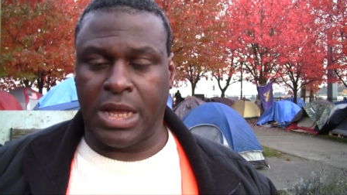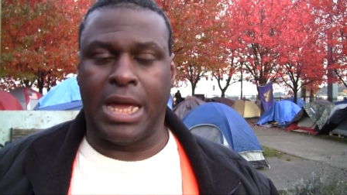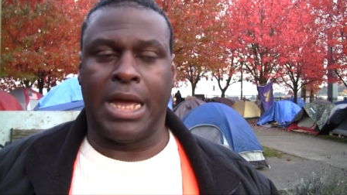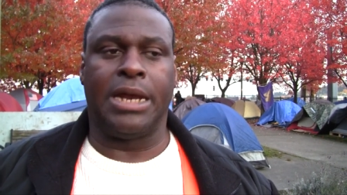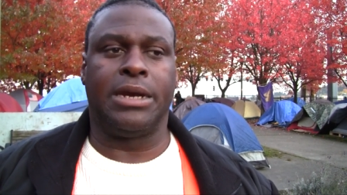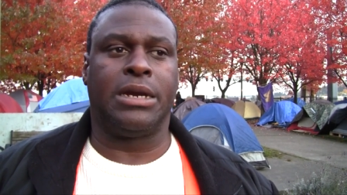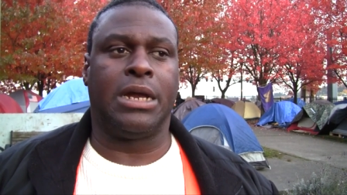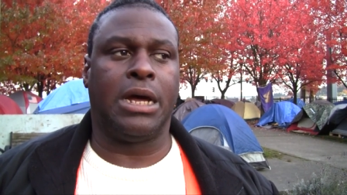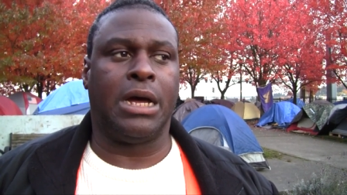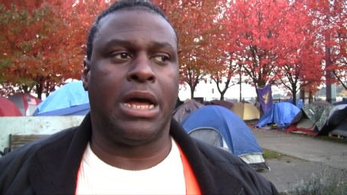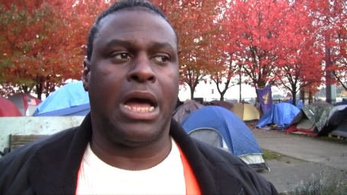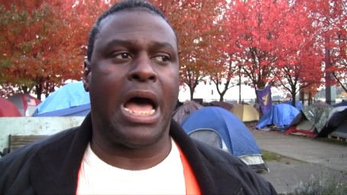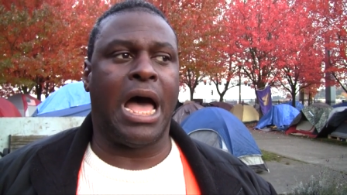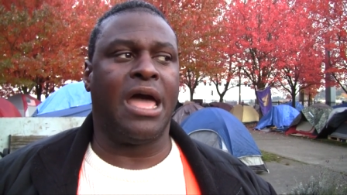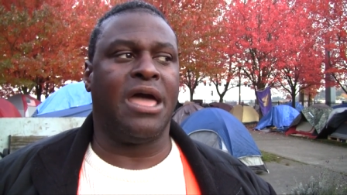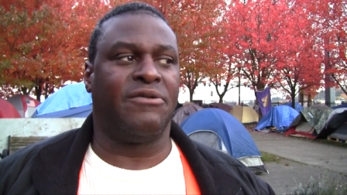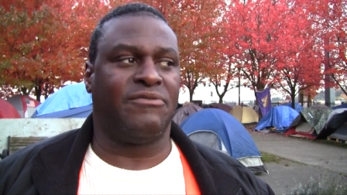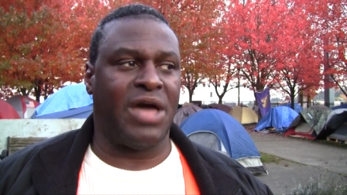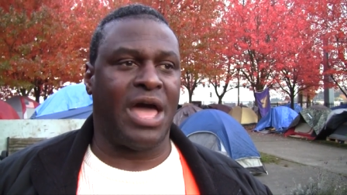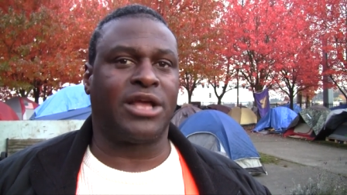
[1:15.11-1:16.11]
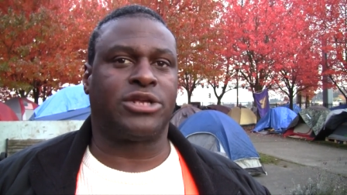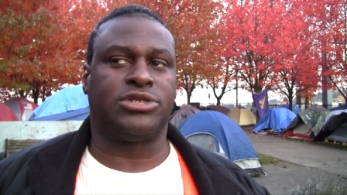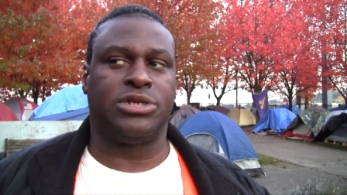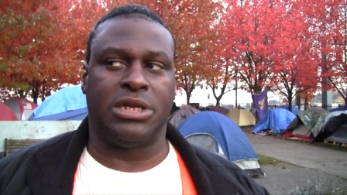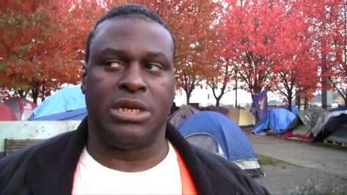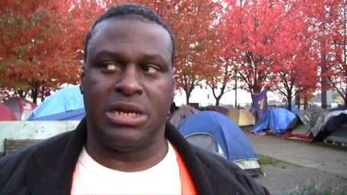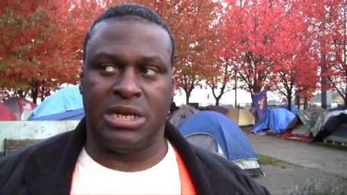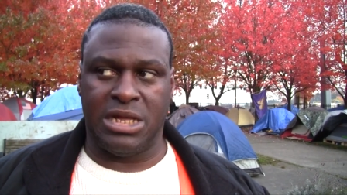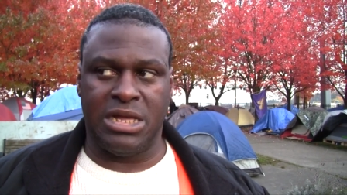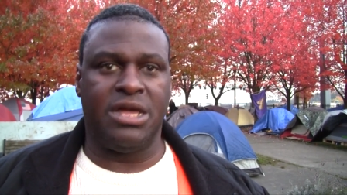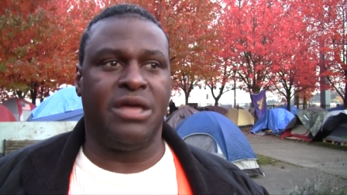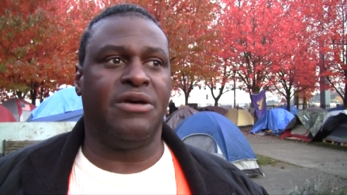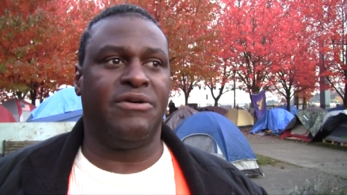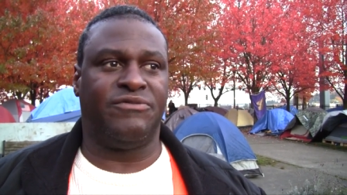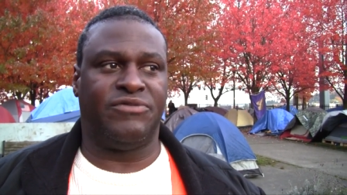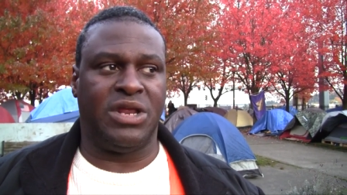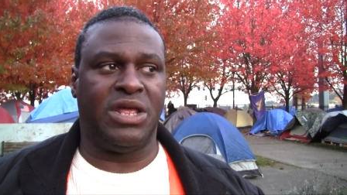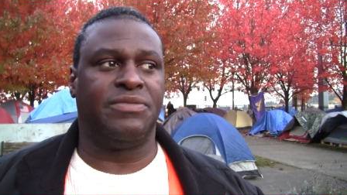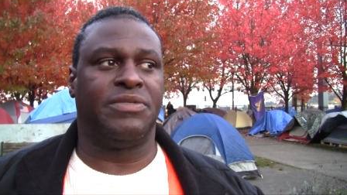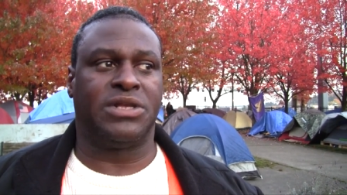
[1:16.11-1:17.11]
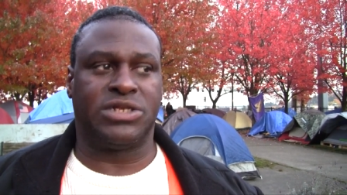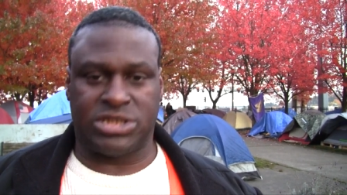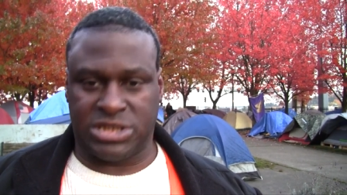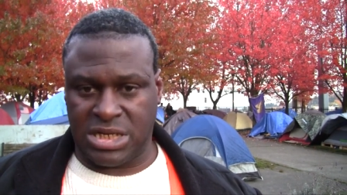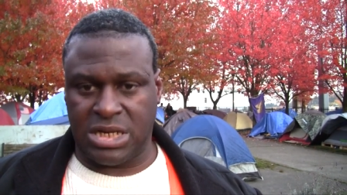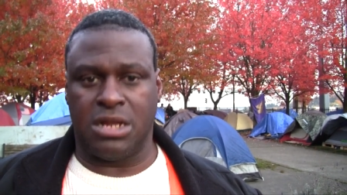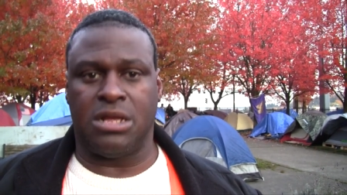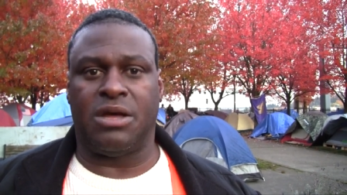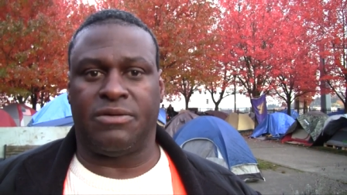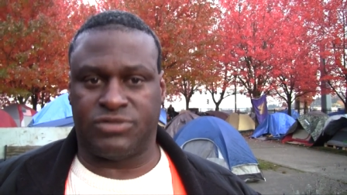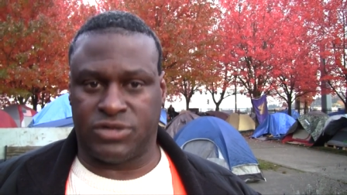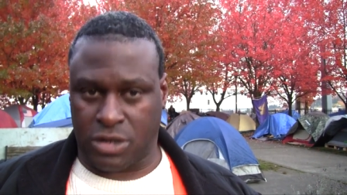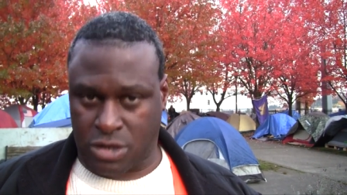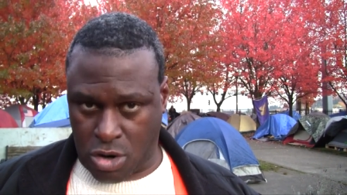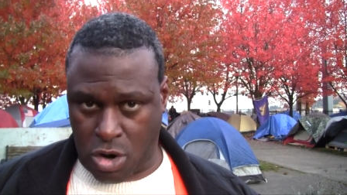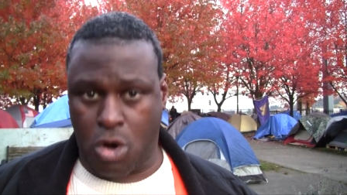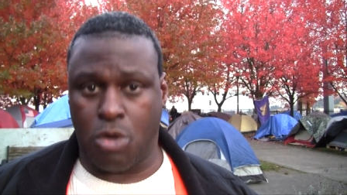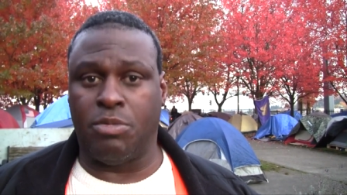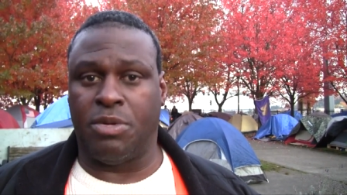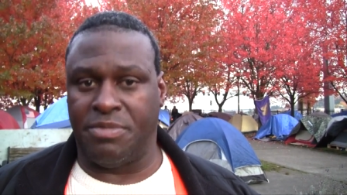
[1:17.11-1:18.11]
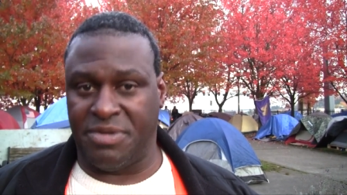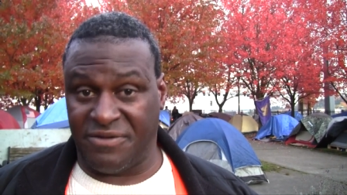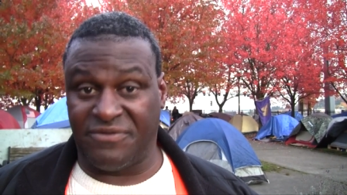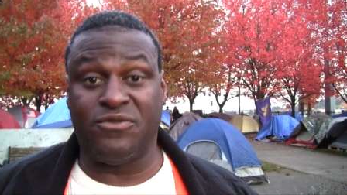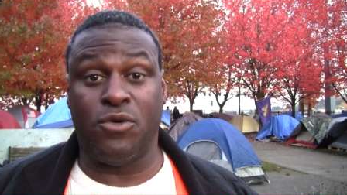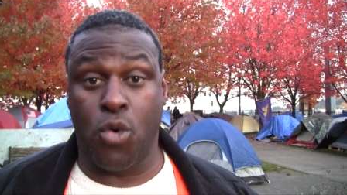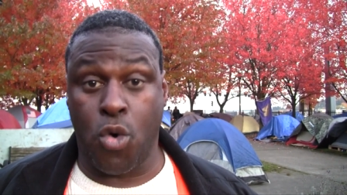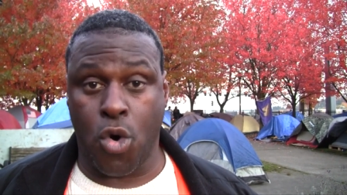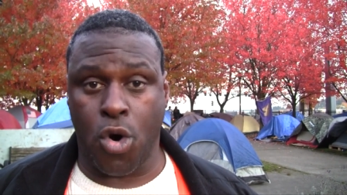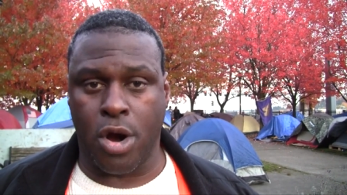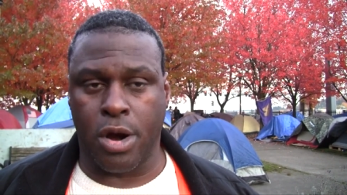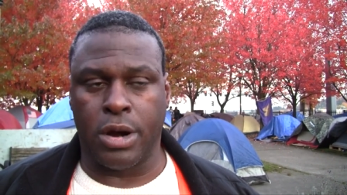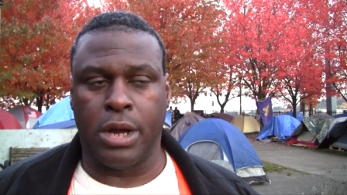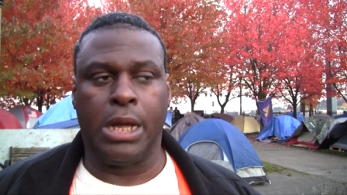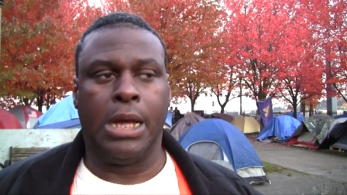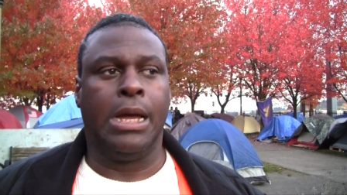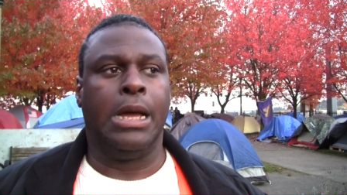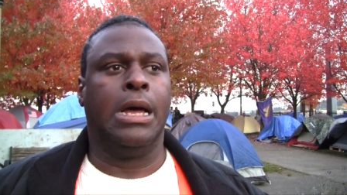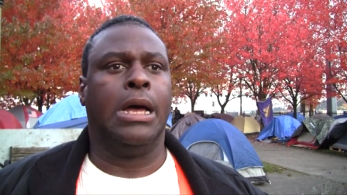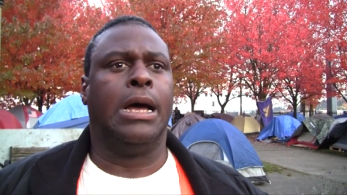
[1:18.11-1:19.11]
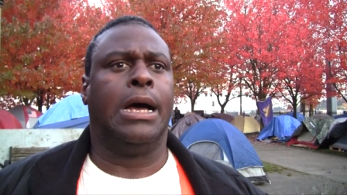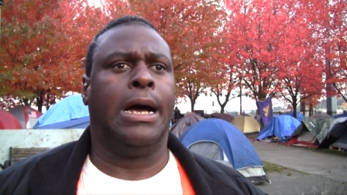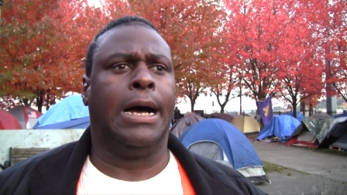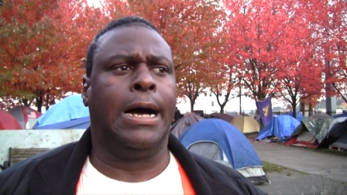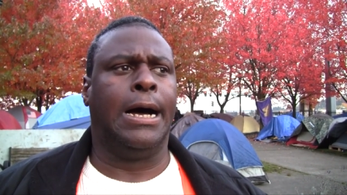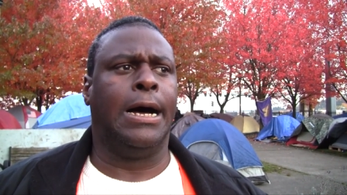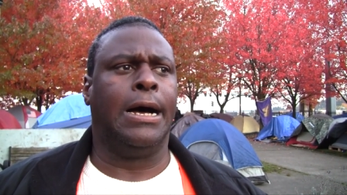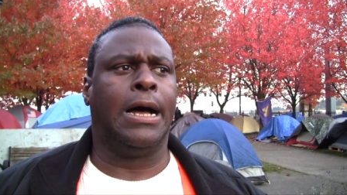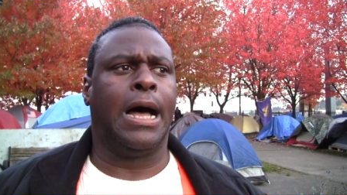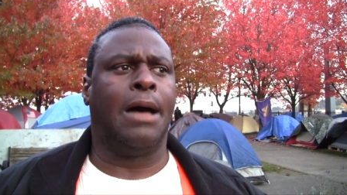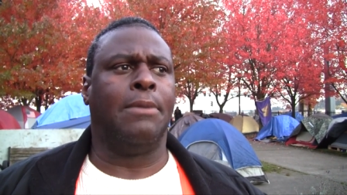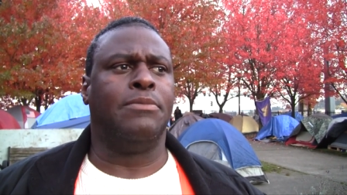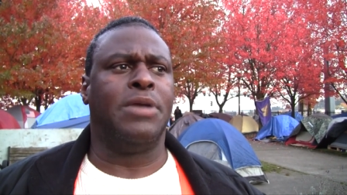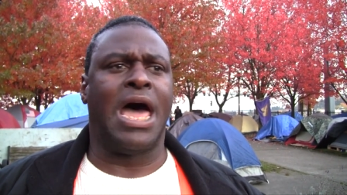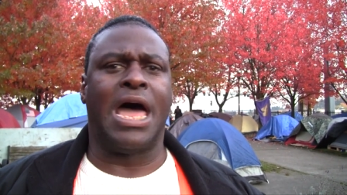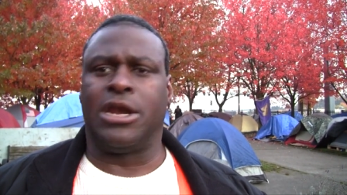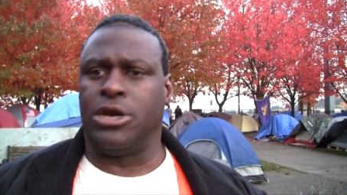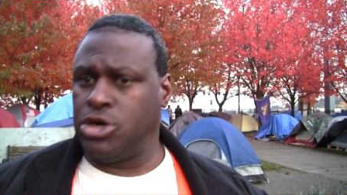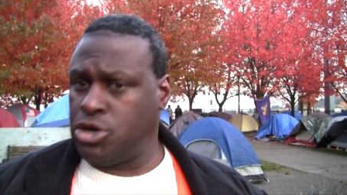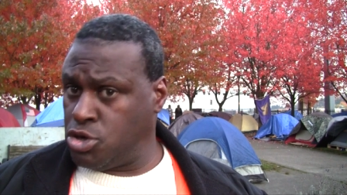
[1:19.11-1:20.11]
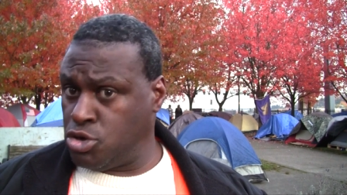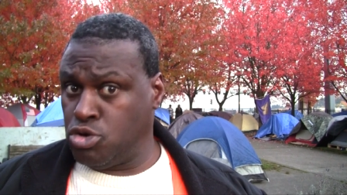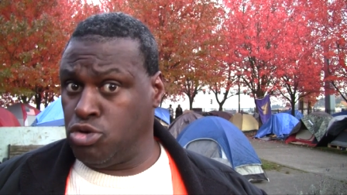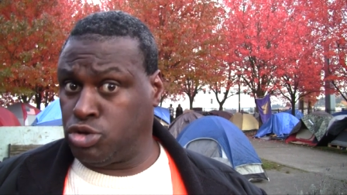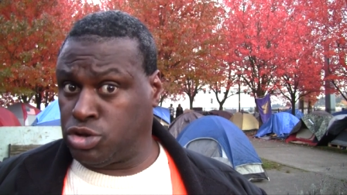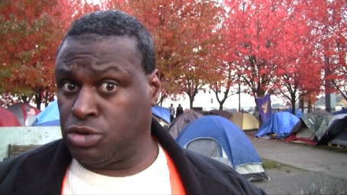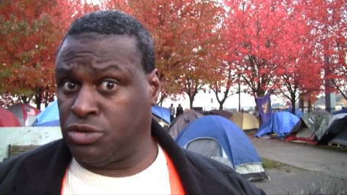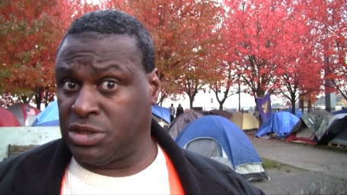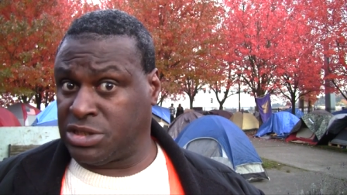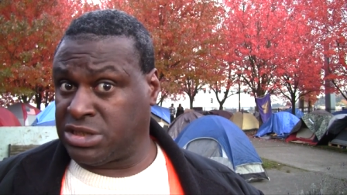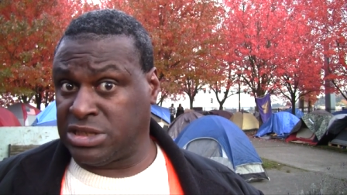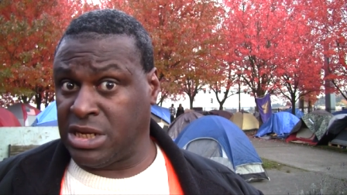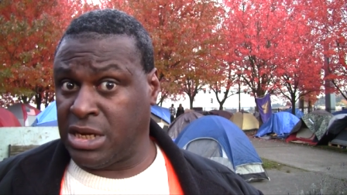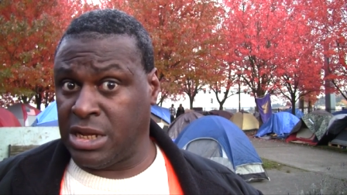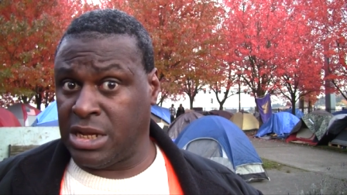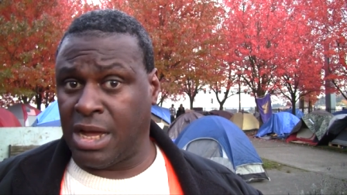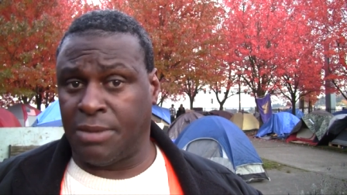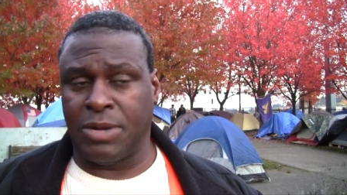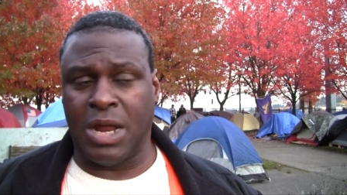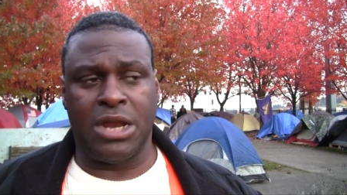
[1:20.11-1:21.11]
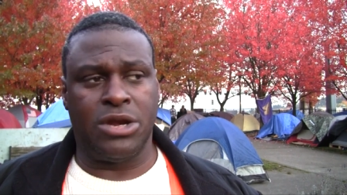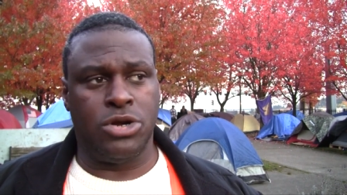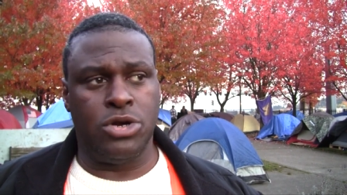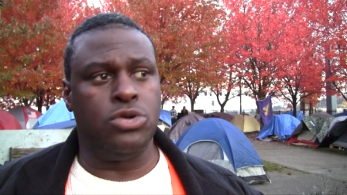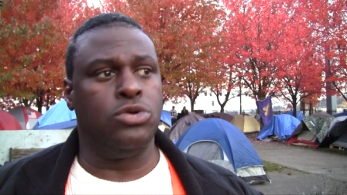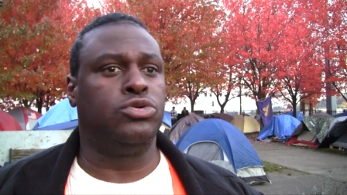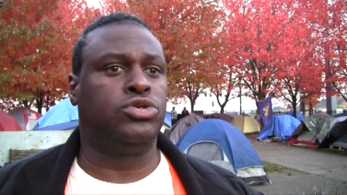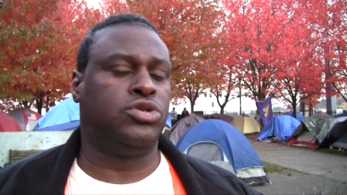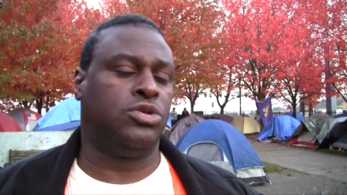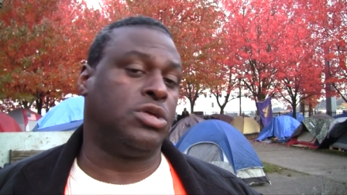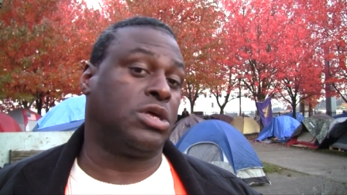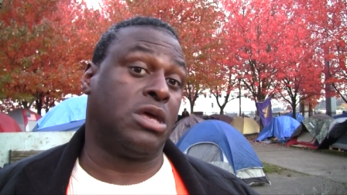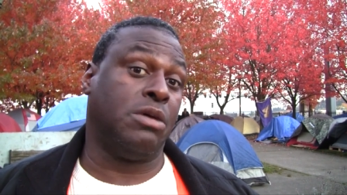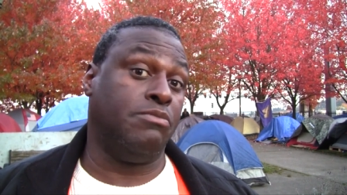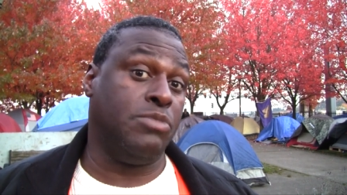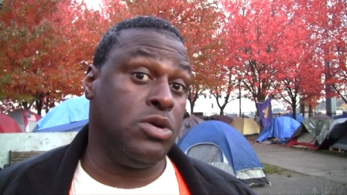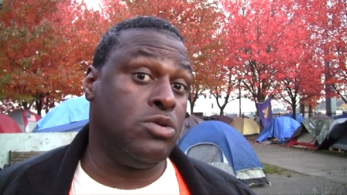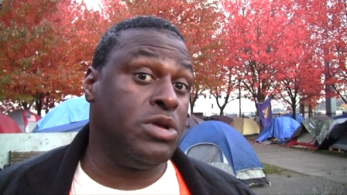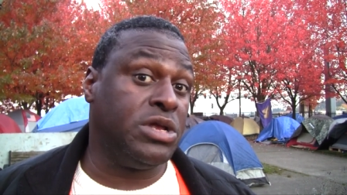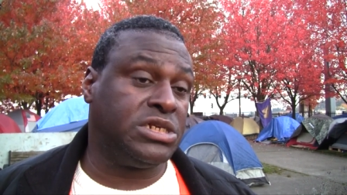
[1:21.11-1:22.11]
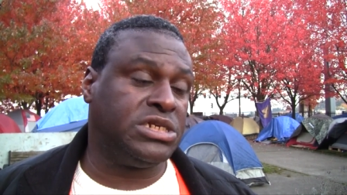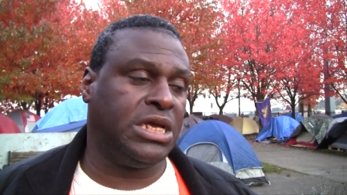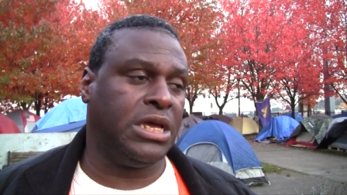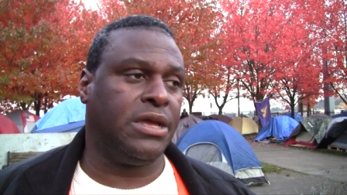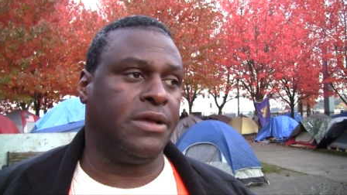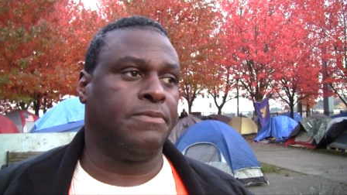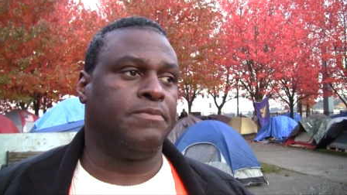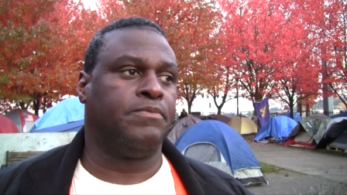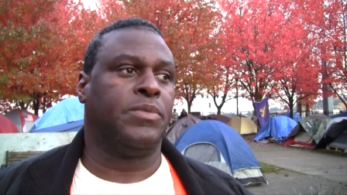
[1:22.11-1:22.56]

And uh, I have actually lived in the city of Tacoma before. Uh, I'm not new to the city. I'm not new to the community.